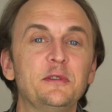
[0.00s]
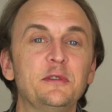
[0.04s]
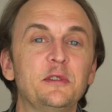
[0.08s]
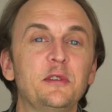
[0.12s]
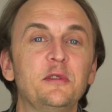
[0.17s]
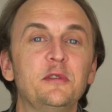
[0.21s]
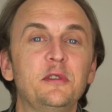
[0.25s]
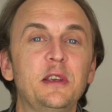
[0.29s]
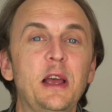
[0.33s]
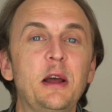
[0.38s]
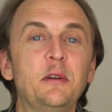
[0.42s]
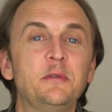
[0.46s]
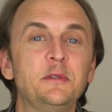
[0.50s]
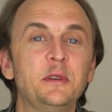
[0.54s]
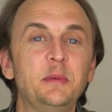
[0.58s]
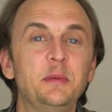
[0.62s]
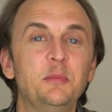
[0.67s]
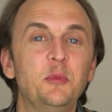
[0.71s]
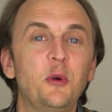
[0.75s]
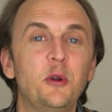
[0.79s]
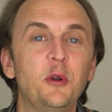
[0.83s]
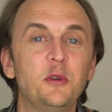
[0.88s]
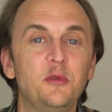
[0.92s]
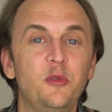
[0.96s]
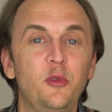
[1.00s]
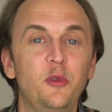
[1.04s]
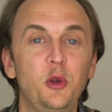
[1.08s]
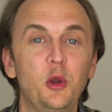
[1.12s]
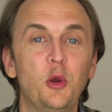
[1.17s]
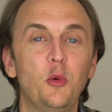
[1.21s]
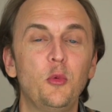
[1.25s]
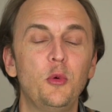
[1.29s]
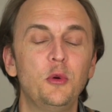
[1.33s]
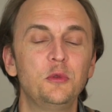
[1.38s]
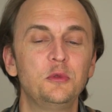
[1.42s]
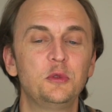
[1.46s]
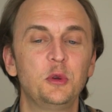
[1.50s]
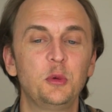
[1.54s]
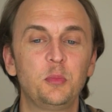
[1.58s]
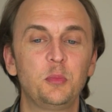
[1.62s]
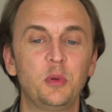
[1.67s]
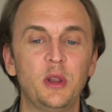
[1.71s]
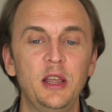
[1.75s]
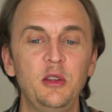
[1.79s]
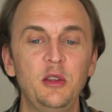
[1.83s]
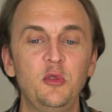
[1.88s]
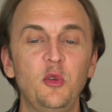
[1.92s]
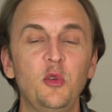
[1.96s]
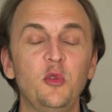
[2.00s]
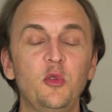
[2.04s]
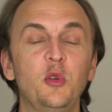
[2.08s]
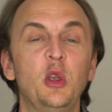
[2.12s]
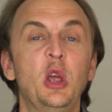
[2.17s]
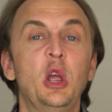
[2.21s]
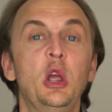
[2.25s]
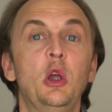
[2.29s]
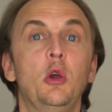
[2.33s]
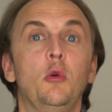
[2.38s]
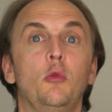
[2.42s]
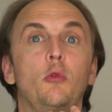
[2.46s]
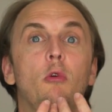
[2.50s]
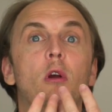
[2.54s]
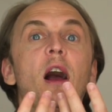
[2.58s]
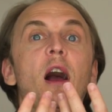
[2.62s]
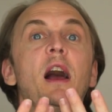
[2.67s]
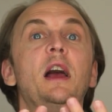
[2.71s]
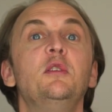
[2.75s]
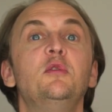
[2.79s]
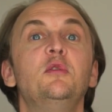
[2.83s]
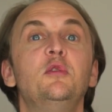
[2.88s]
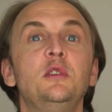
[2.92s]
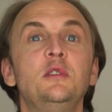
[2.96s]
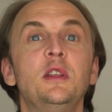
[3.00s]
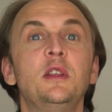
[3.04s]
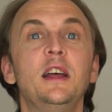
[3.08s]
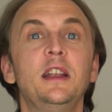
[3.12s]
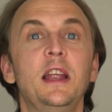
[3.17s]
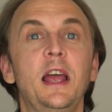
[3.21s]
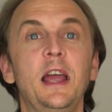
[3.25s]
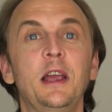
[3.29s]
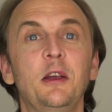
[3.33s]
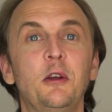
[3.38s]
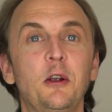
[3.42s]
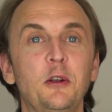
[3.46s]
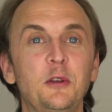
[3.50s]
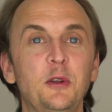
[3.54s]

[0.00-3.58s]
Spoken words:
as a sounding board for your wounded places, rising that anger